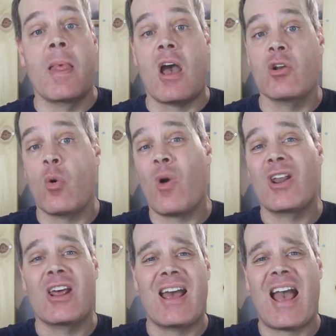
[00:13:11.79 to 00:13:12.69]
I don't
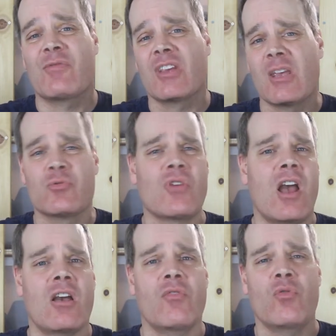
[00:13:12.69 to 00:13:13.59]
want to have to keep
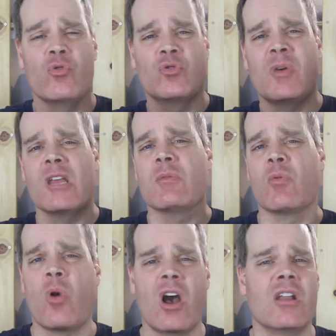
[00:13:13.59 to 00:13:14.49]
track of who's paid me
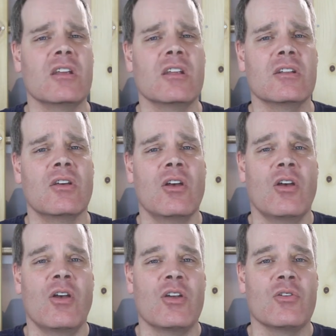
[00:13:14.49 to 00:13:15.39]
what and,
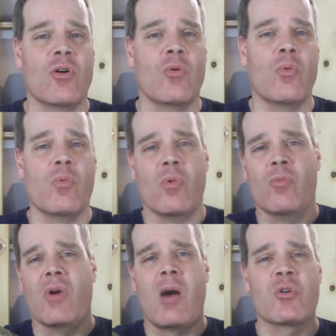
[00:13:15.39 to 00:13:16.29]
you know,
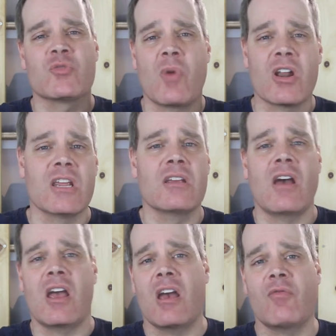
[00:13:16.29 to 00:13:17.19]
how much money
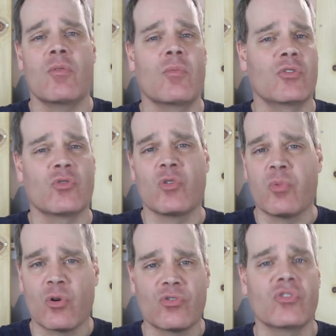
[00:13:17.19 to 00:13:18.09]
I have from a certain
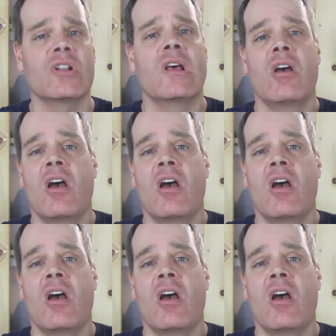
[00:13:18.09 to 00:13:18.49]
person.